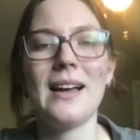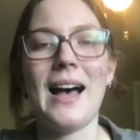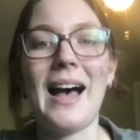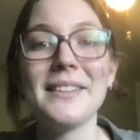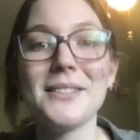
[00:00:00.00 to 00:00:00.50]

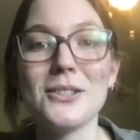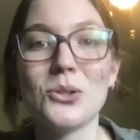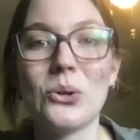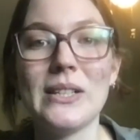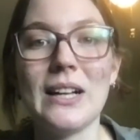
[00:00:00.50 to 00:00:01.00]
As the
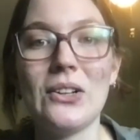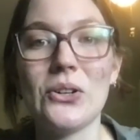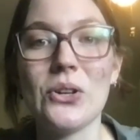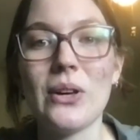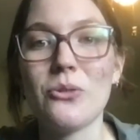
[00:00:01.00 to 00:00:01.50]
storyteller,
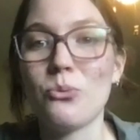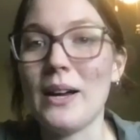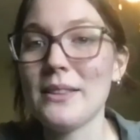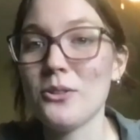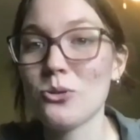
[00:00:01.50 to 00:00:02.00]
you can
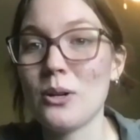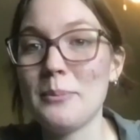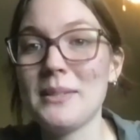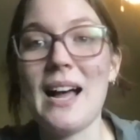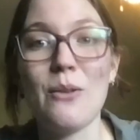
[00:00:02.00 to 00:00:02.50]
write the
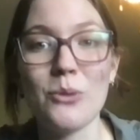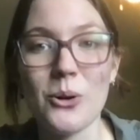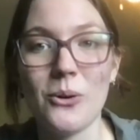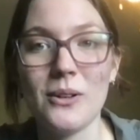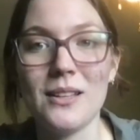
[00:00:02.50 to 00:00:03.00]
scripts and
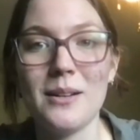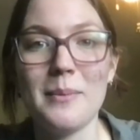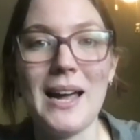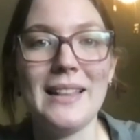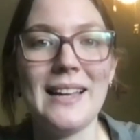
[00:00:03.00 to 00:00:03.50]
record them,
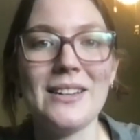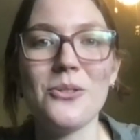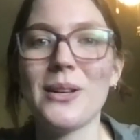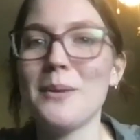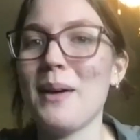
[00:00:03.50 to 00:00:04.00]
and then you
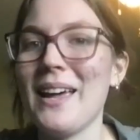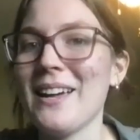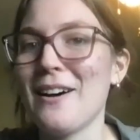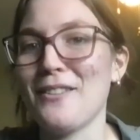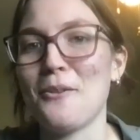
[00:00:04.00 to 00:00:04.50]
can pay
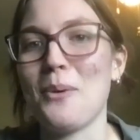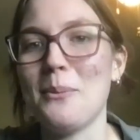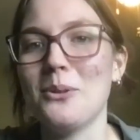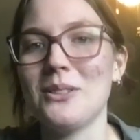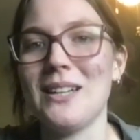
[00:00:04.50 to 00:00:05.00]
other
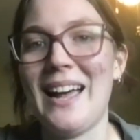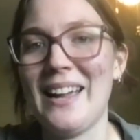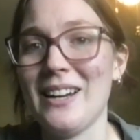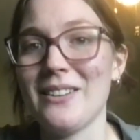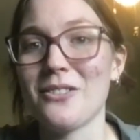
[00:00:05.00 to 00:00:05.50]
people to
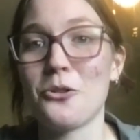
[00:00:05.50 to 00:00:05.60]
edit,